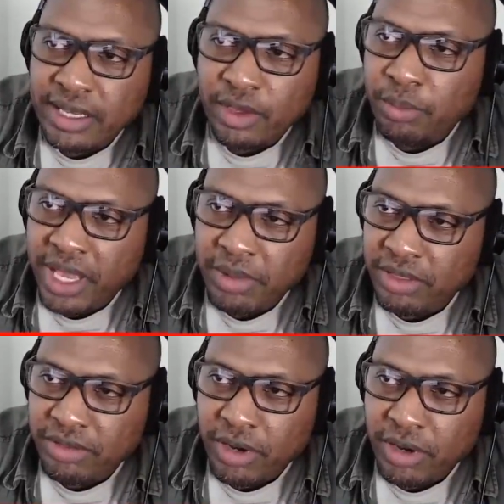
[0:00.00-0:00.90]
you,
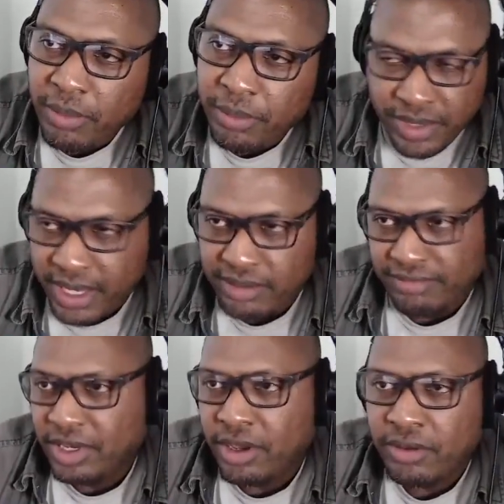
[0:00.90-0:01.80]
baby throw up. That
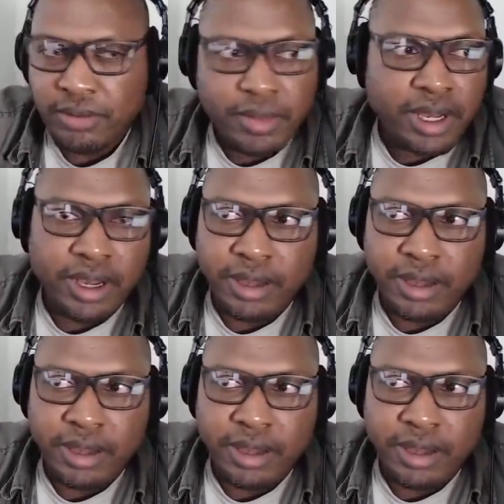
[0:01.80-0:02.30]
you know, um,